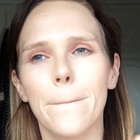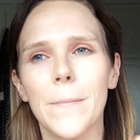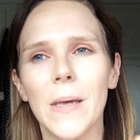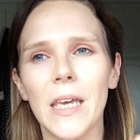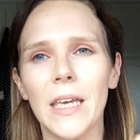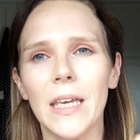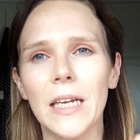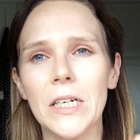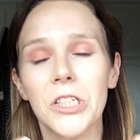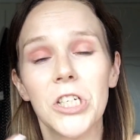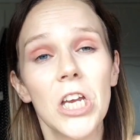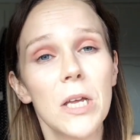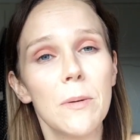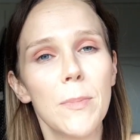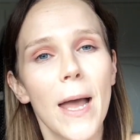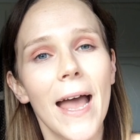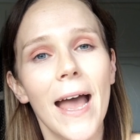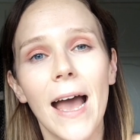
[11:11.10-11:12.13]
being
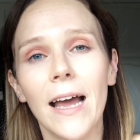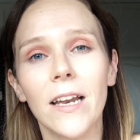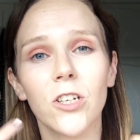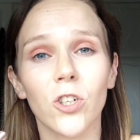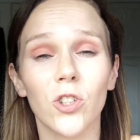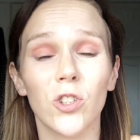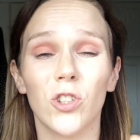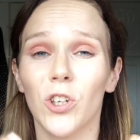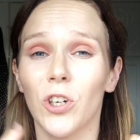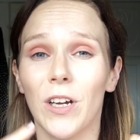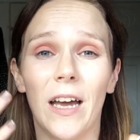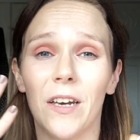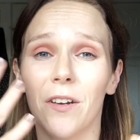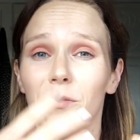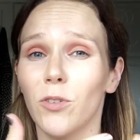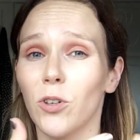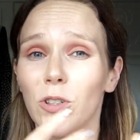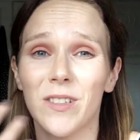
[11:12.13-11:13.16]
cheaper and also
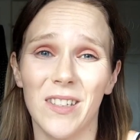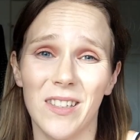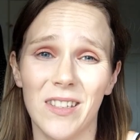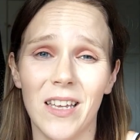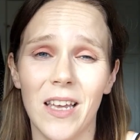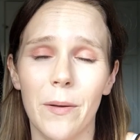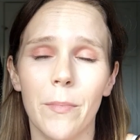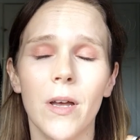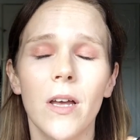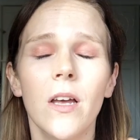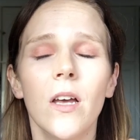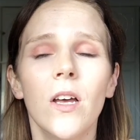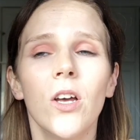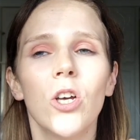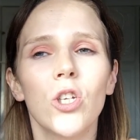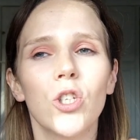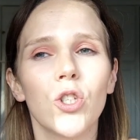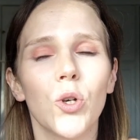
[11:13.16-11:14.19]
kind of looks the same.
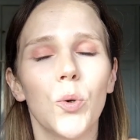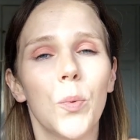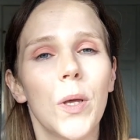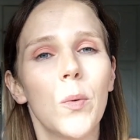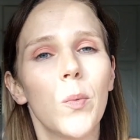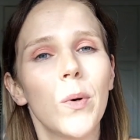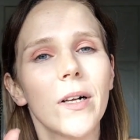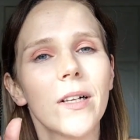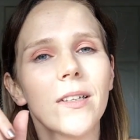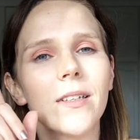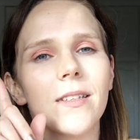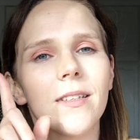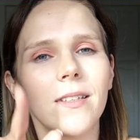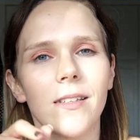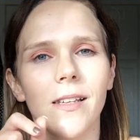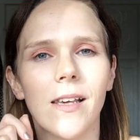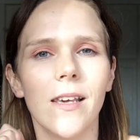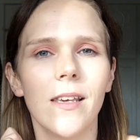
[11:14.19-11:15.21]
So we will
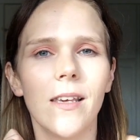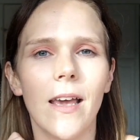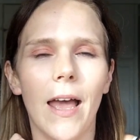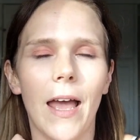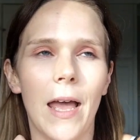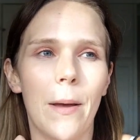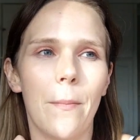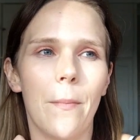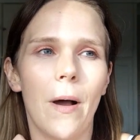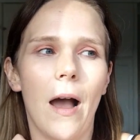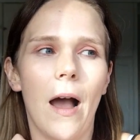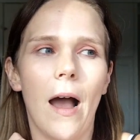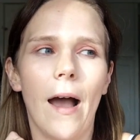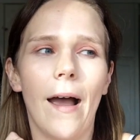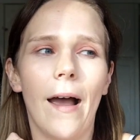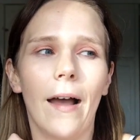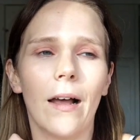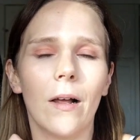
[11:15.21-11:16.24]
see.
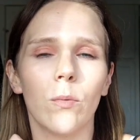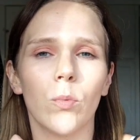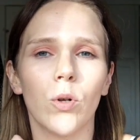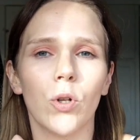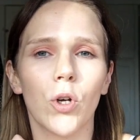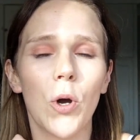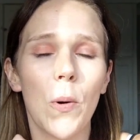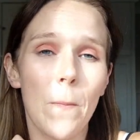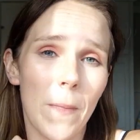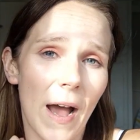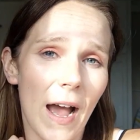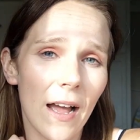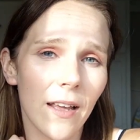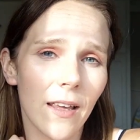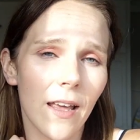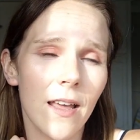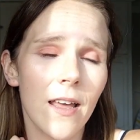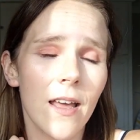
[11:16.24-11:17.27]
I will come
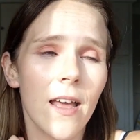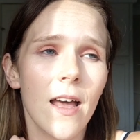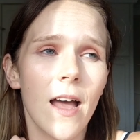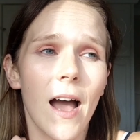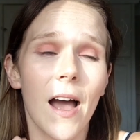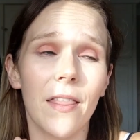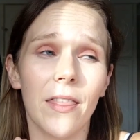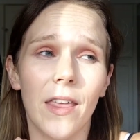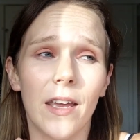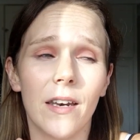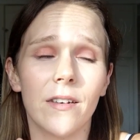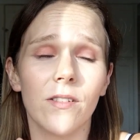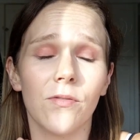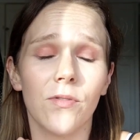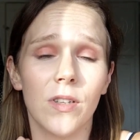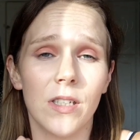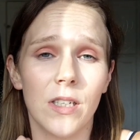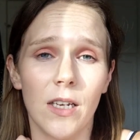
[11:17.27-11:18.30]
back at the
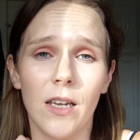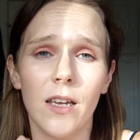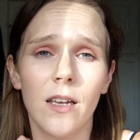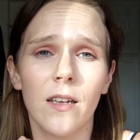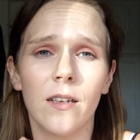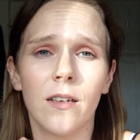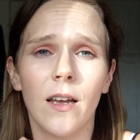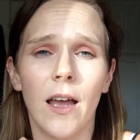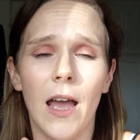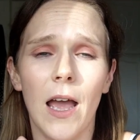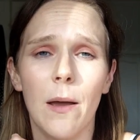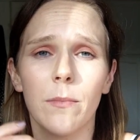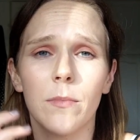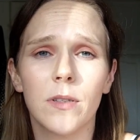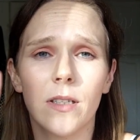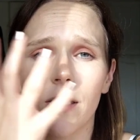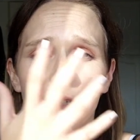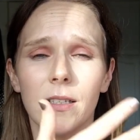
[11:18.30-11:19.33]
end of the day
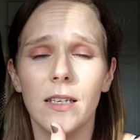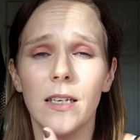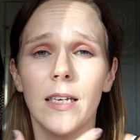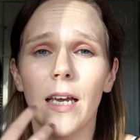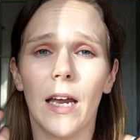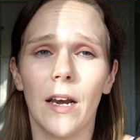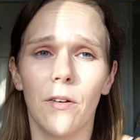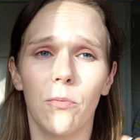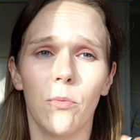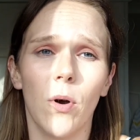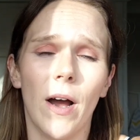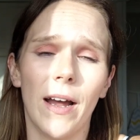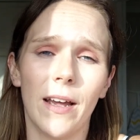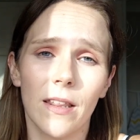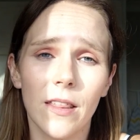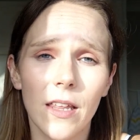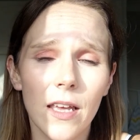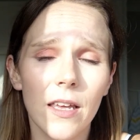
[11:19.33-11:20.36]
to see kind of
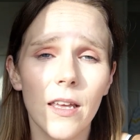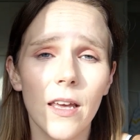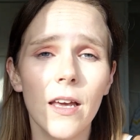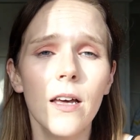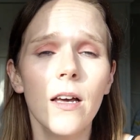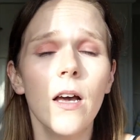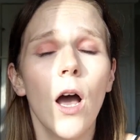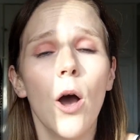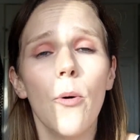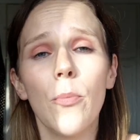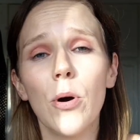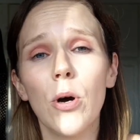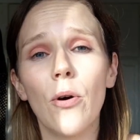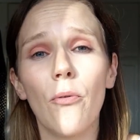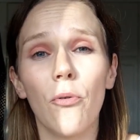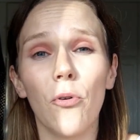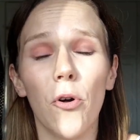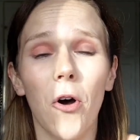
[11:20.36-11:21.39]
what I think. But
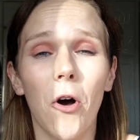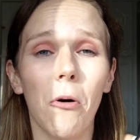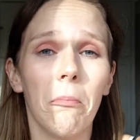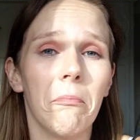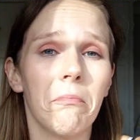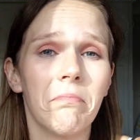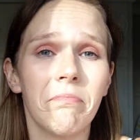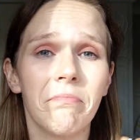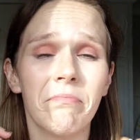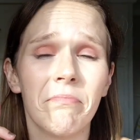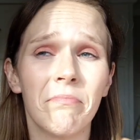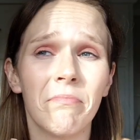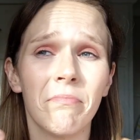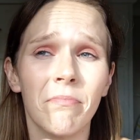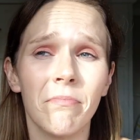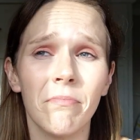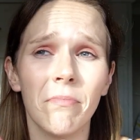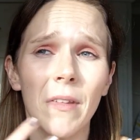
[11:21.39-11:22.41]
overall,
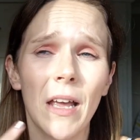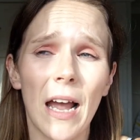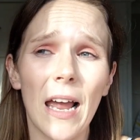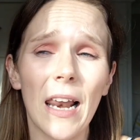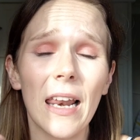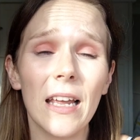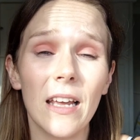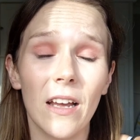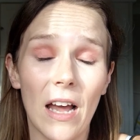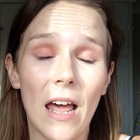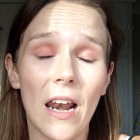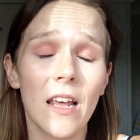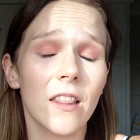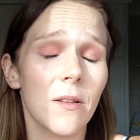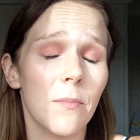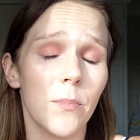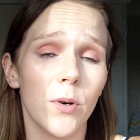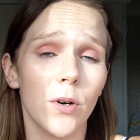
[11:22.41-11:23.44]
I
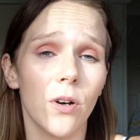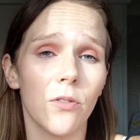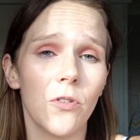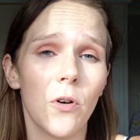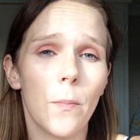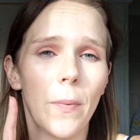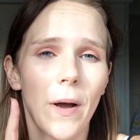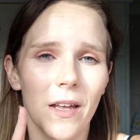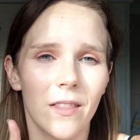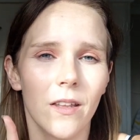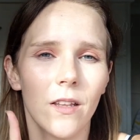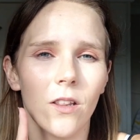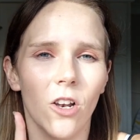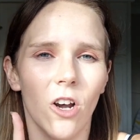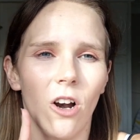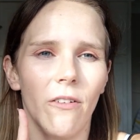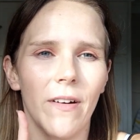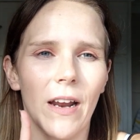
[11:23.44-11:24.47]
like them both, but I
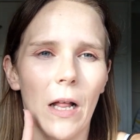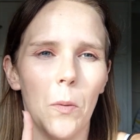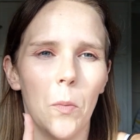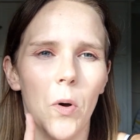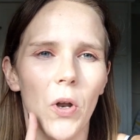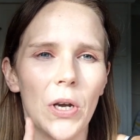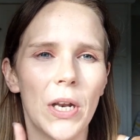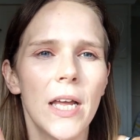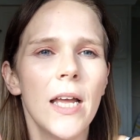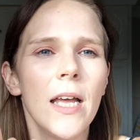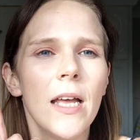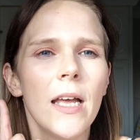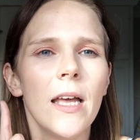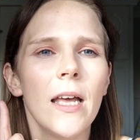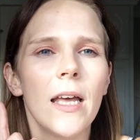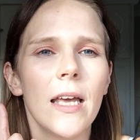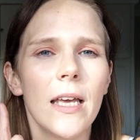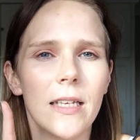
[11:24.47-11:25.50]
think the L'Oreal one
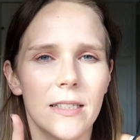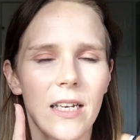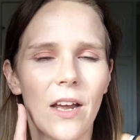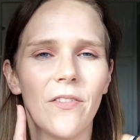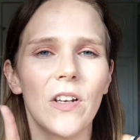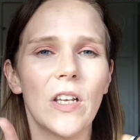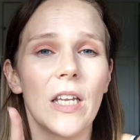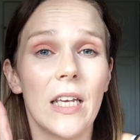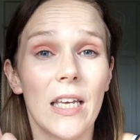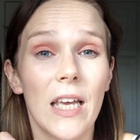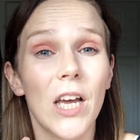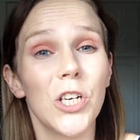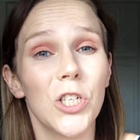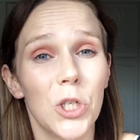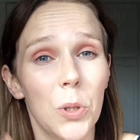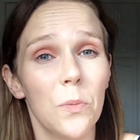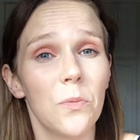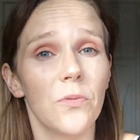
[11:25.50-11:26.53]
is definitely
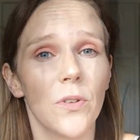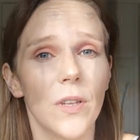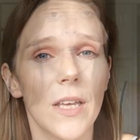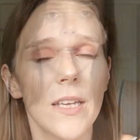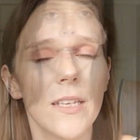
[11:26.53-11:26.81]
a dupe for